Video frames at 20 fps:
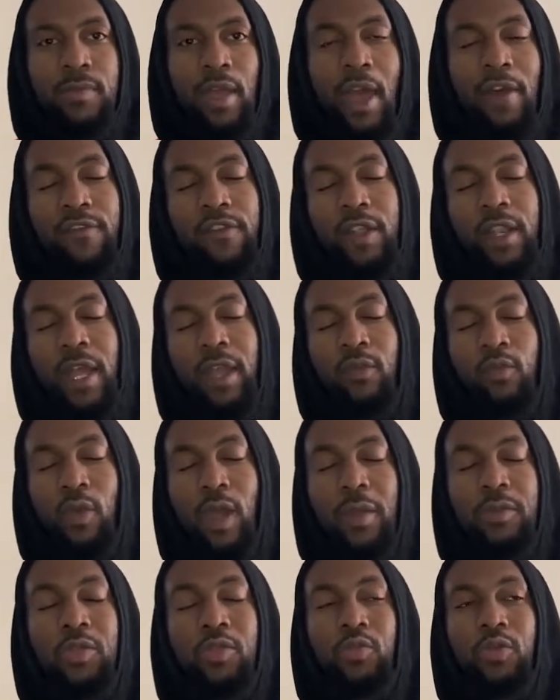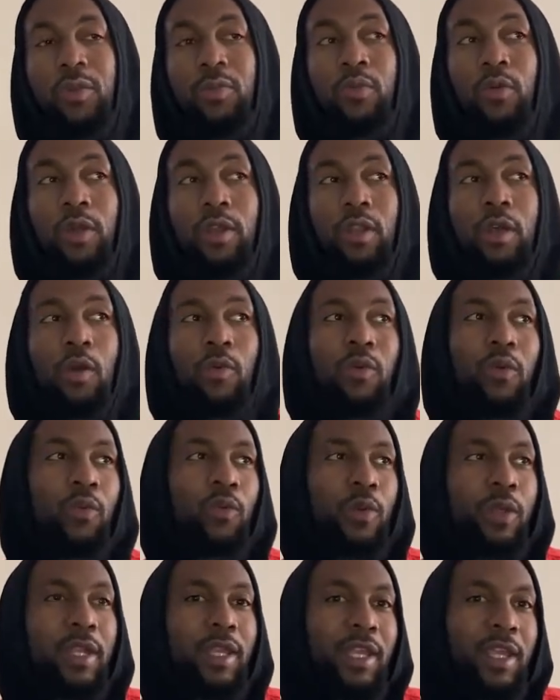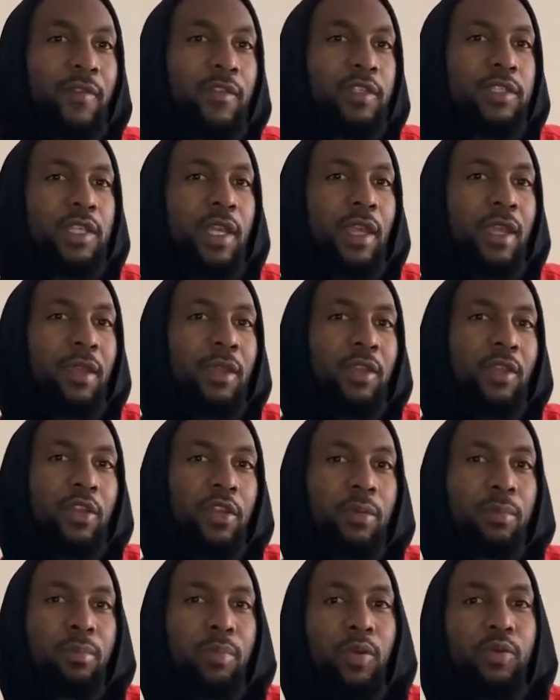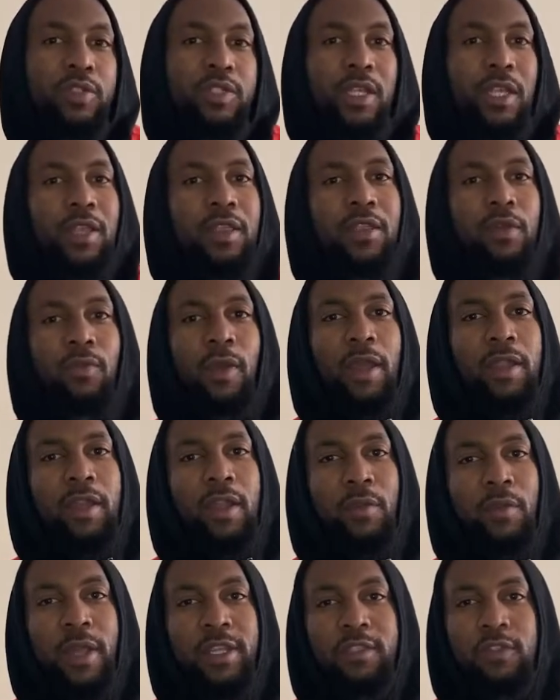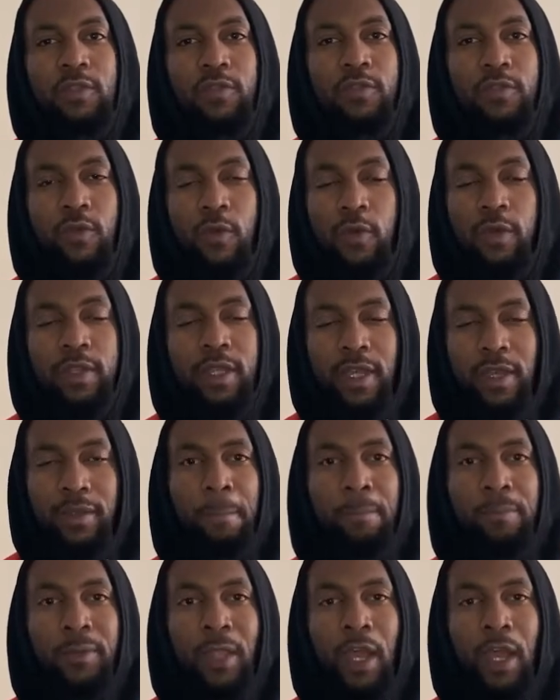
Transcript: I feel like Web 3.0 will really give us a good boost in the right direction for that.